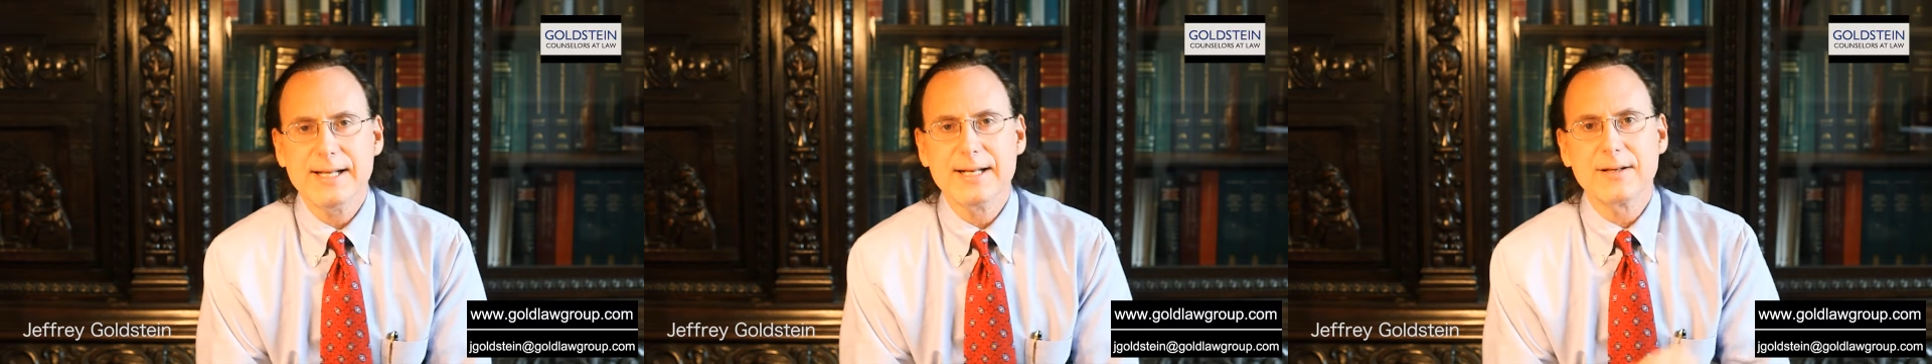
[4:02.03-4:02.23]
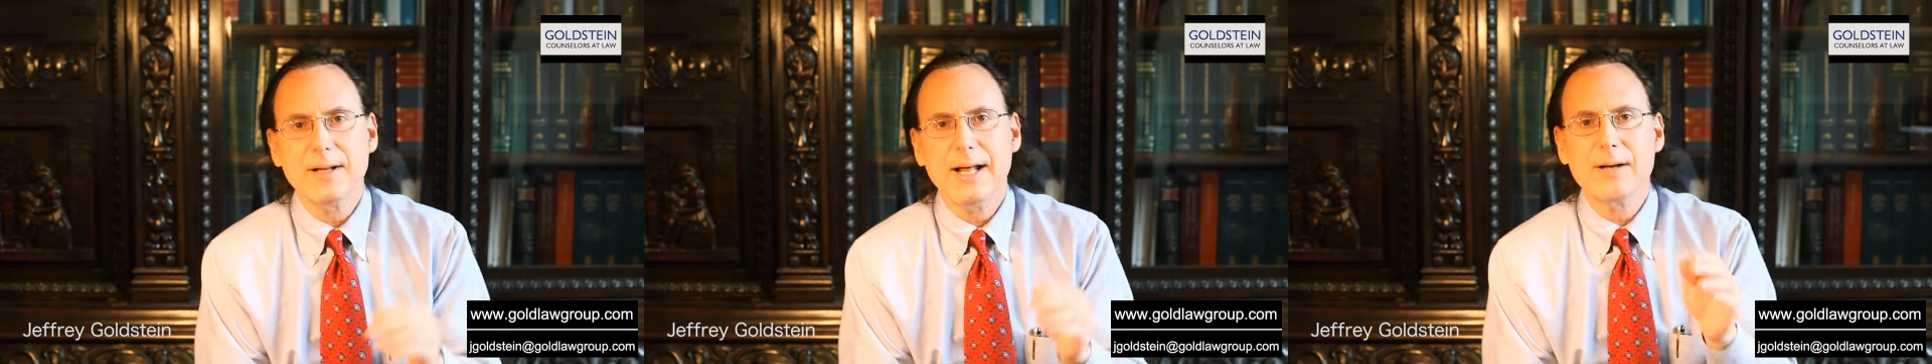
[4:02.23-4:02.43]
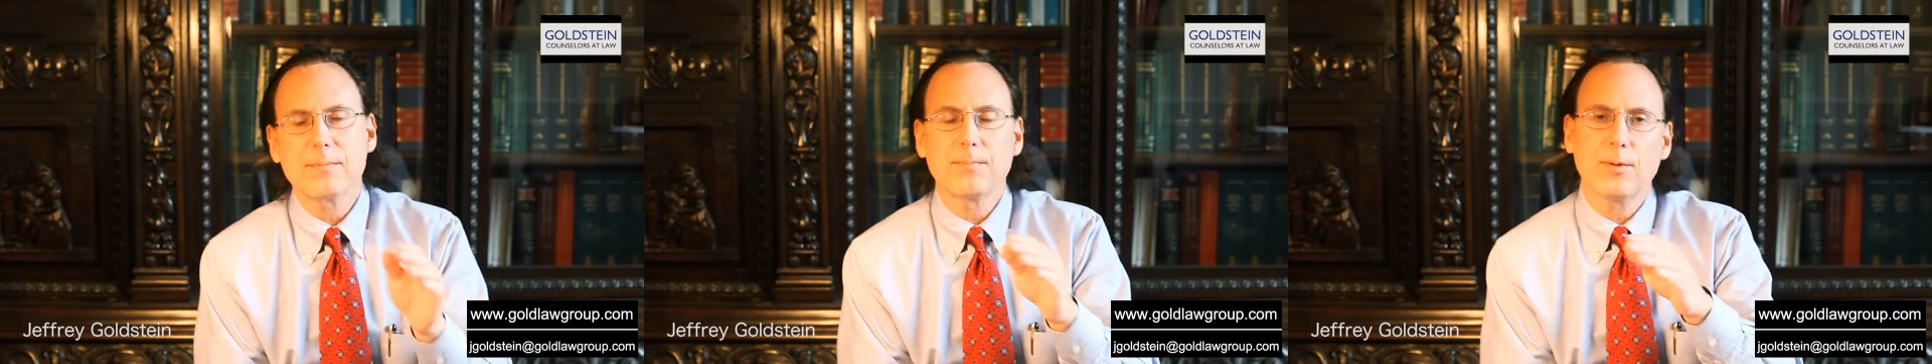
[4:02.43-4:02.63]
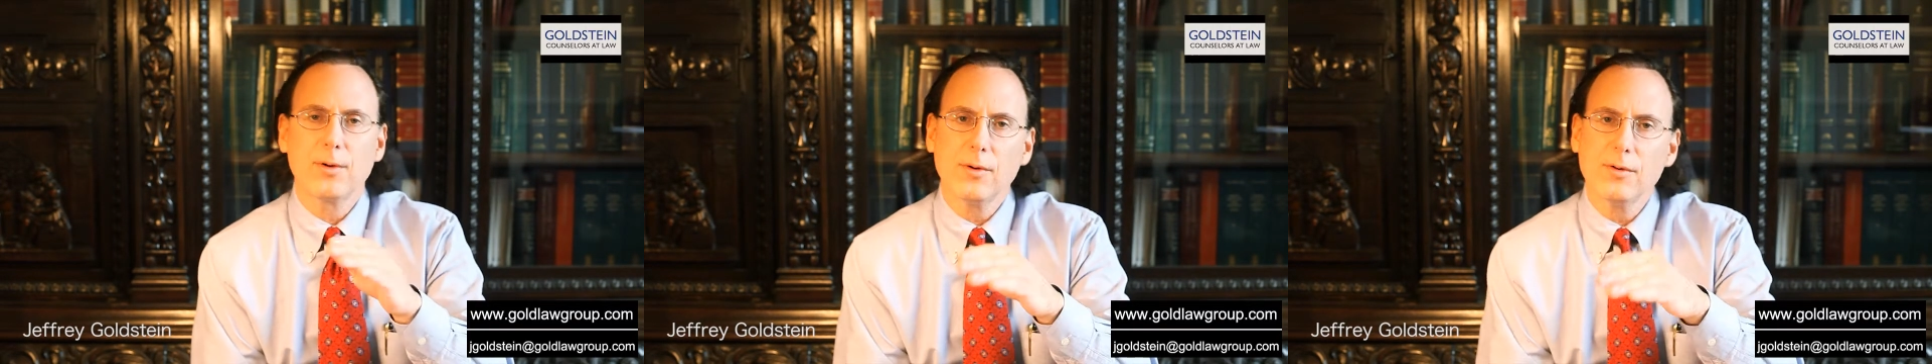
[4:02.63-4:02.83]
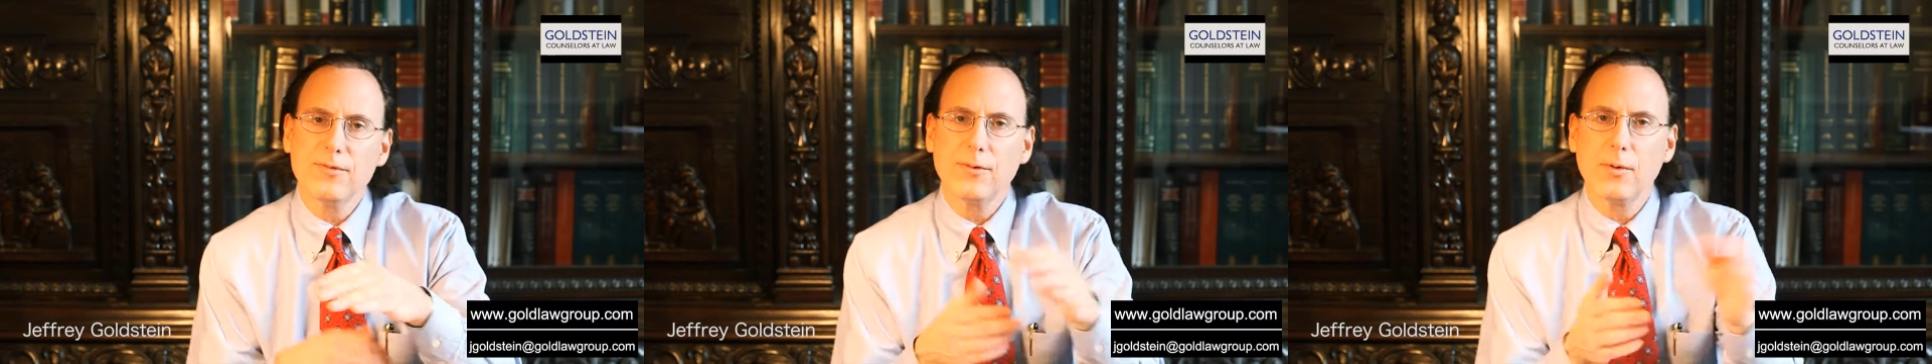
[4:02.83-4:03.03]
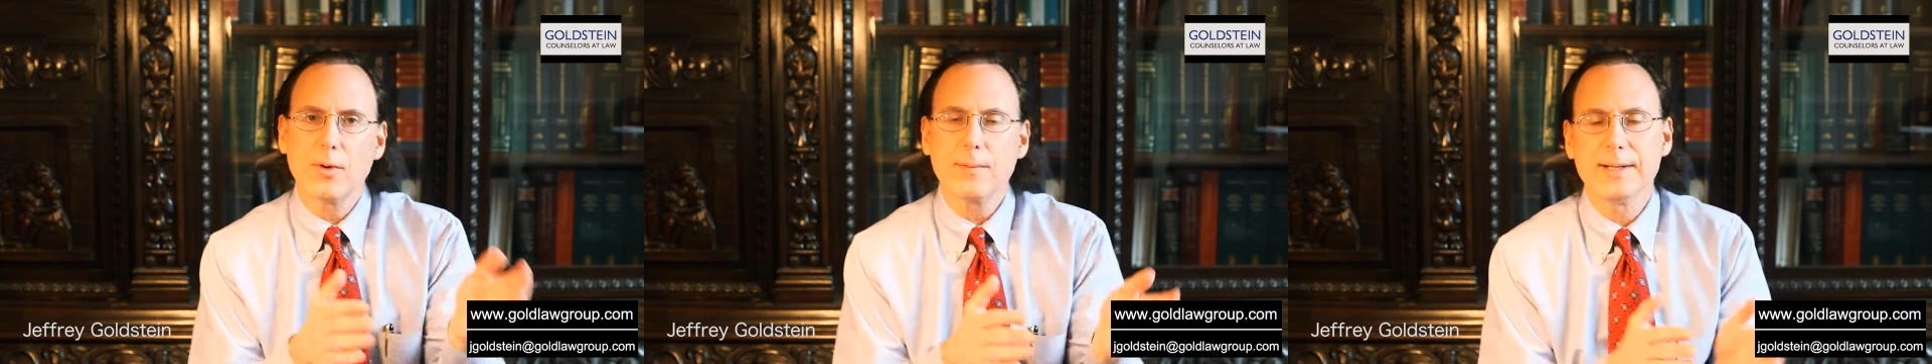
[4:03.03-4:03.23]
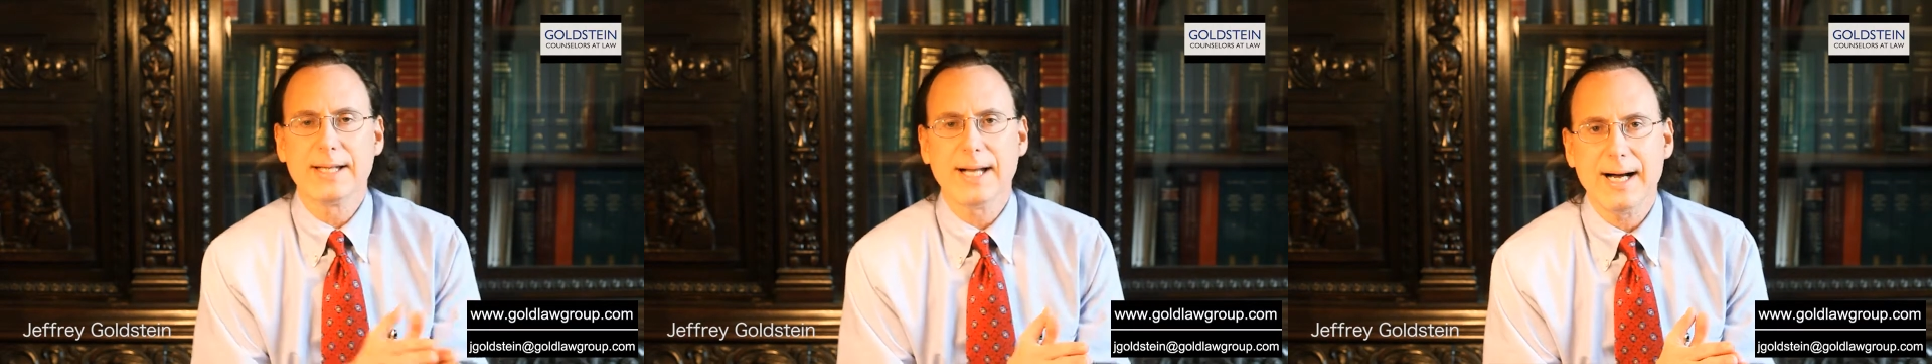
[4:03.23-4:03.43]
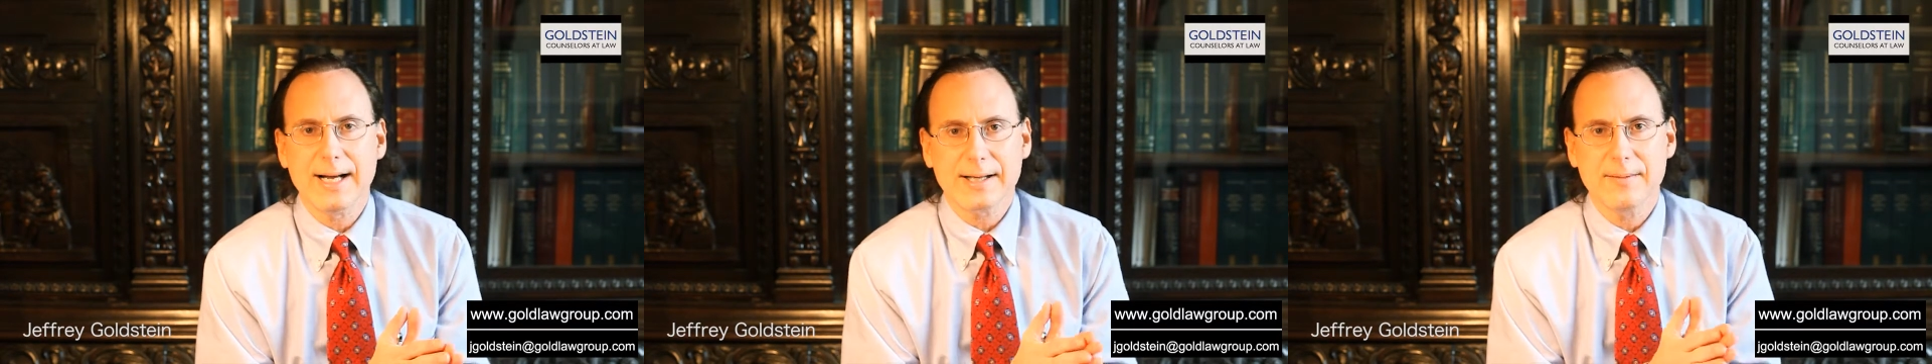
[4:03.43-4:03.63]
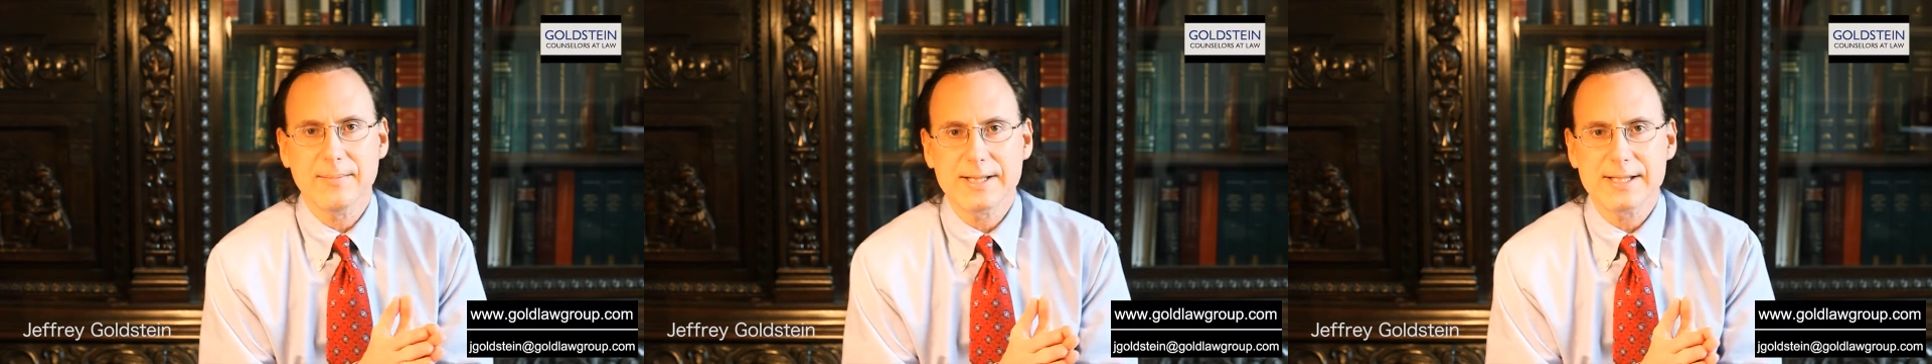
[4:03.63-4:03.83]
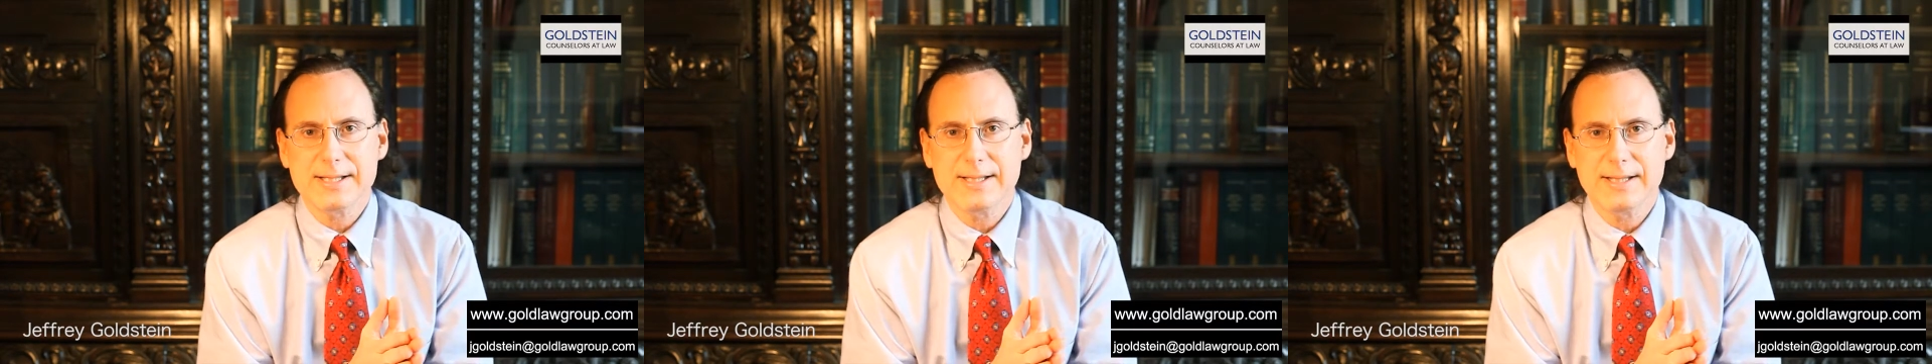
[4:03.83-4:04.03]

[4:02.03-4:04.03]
it allowed pro forma documents